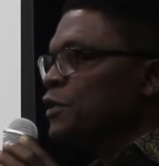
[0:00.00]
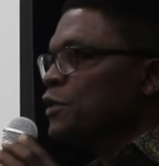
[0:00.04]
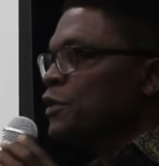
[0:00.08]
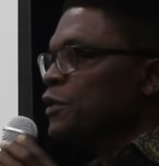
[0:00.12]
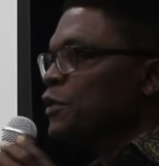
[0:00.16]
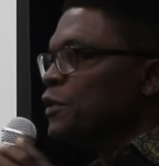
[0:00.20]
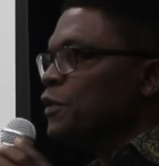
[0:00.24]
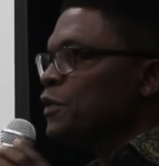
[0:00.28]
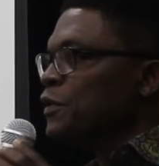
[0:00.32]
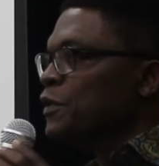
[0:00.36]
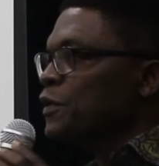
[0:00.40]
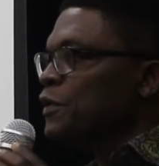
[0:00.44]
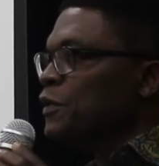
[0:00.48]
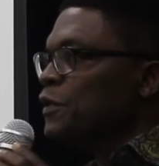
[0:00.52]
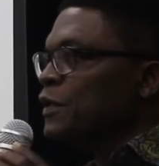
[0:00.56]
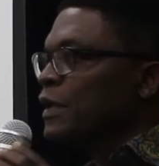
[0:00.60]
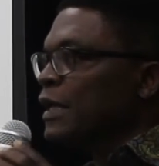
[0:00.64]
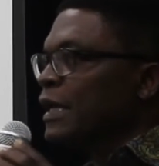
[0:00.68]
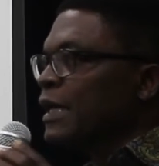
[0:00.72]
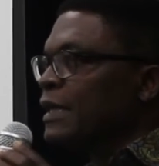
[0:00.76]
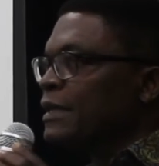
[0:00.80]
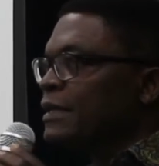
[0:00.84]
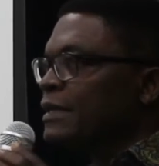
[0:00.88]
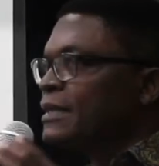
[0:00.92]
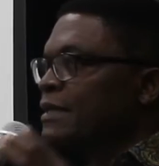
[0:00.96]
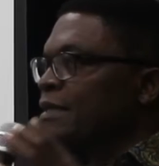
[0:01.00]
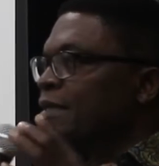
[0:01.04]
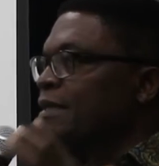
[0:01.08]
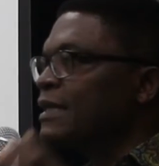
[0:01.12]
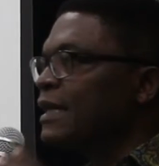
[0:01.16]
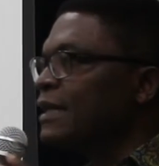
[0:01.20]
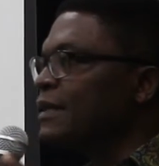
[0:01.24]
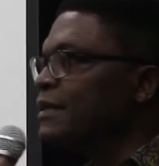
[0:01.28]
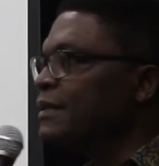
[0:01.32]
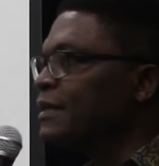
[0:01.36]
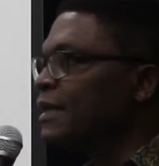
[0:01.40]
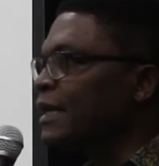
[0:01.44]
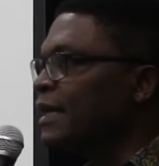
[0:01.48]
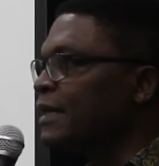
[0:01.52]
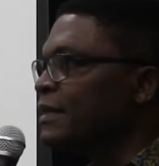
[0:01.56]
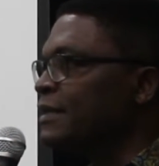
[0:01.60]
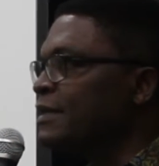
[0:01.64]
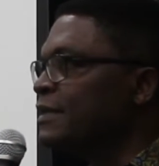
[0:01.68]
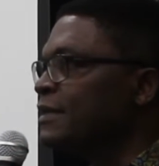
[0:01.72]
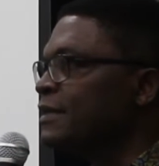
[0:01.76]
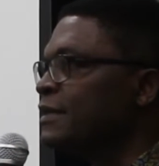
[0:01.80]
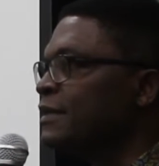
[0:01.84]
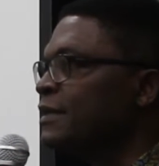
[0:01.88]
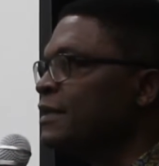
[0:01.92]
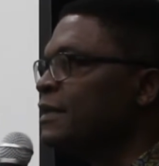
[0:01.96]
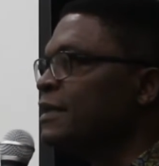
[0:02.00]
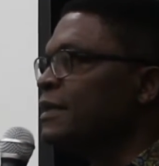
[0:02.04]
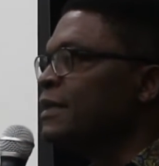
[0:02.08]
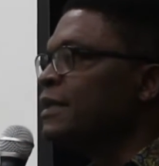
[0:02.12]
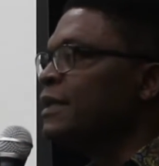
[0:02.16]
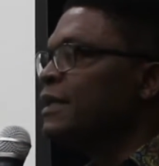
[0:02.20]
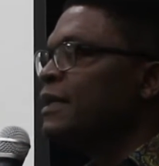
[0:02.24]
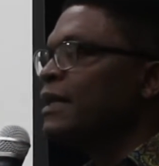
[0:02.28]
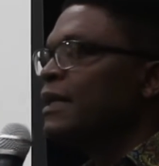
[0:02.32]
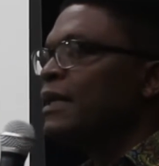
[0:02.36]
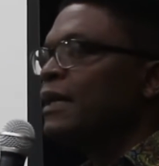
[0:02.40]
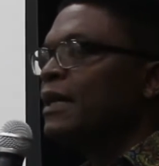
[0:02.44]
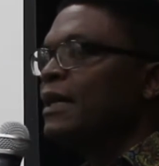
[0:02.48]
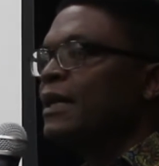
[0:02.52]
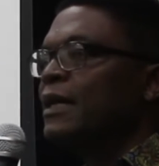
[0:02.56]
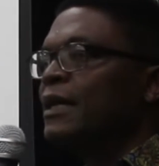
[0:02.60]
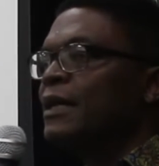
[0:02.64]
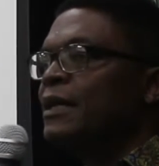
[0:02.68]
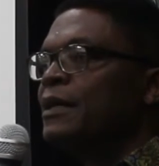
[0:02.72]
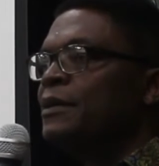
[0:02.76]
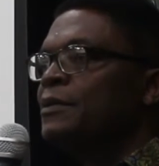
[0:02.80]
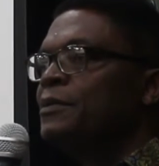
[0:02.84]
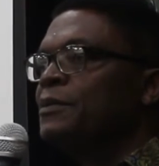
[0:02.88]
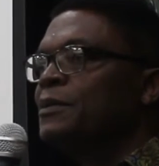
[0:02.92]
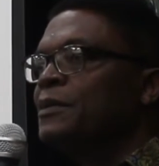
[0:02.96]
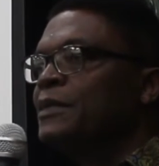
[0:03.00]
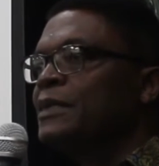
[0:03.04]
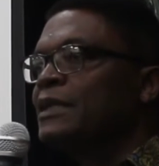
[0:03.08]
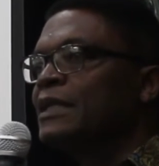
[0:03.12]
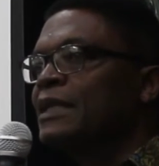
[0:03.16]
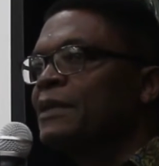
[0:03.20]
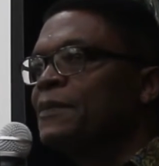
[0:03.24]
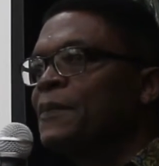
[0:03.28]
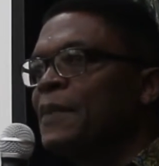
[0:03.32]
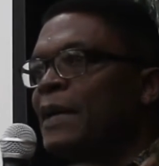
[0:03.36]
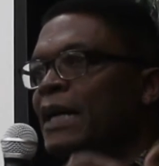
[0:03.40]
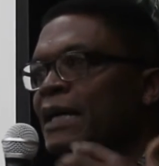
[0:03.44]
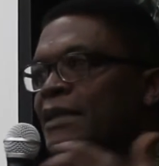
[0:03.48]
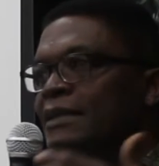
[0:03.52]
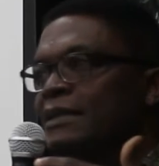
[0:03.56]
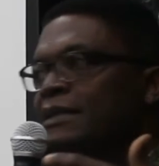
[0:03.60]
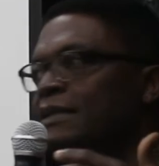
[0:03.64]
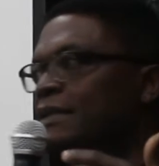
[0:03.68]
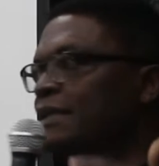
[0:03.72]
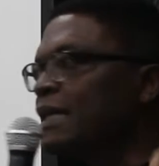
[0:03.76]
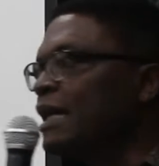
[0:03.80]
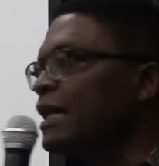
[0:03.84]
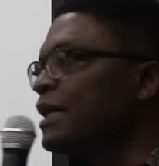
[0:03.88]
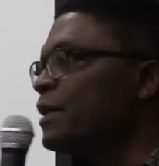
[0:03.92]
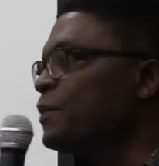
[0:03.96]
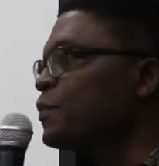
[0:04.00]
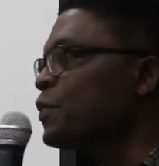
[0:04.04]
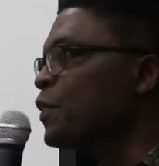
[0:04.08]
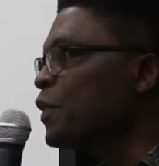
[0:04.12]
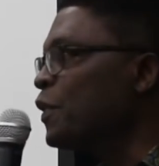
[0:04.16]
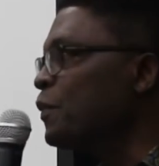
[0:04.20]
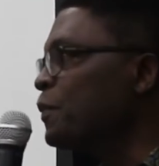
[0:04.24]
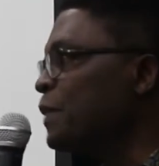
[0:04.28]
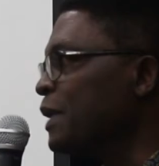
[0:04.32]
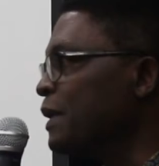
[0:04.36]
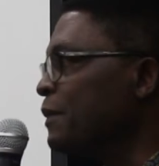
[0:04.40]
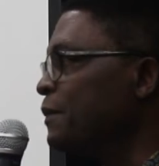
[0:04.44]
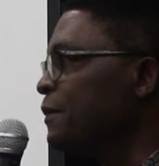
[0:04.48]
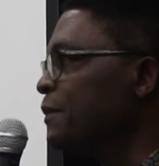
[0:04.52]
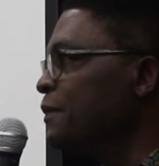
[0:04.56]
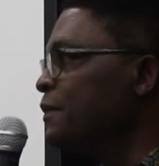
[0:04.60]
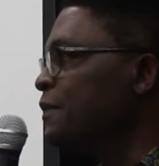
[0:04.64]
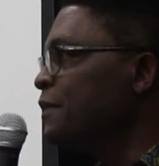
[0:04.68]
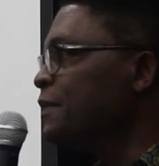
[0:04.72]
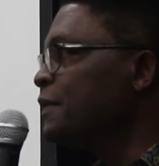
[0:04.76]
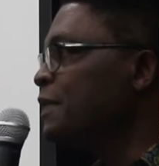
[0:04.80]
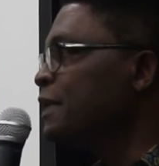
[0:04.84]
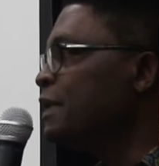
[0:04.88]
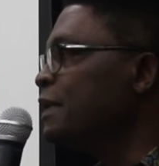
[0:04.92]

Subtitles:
to understand that the parties are a problem,